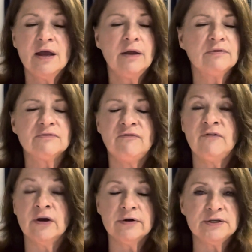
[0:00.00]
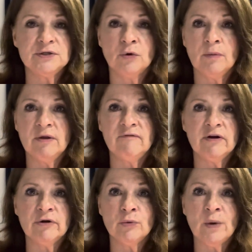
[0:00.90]
It was very stormy,
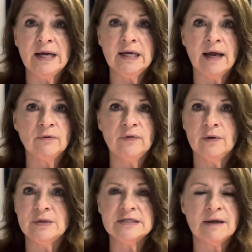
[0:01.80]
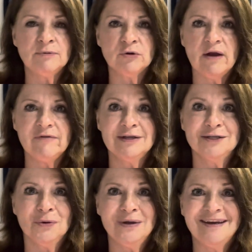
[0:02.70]
very rainy. I don't think we stopped driving
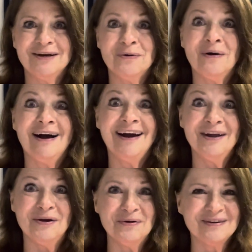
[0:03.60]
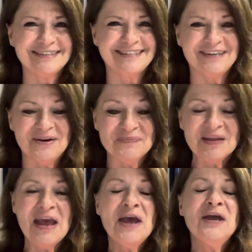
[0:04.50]
until we hit Ohio. So
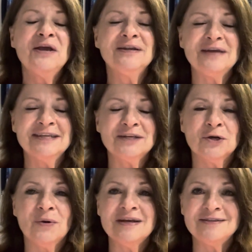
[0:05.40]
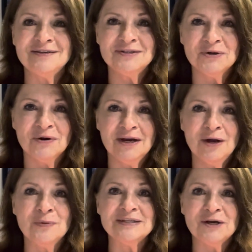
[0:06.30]
it's a crazy story.
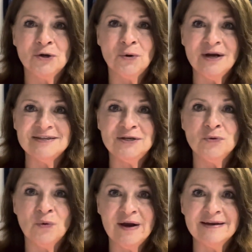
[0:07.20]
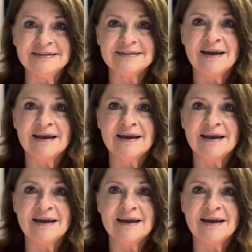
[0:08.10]
It was a crazy race,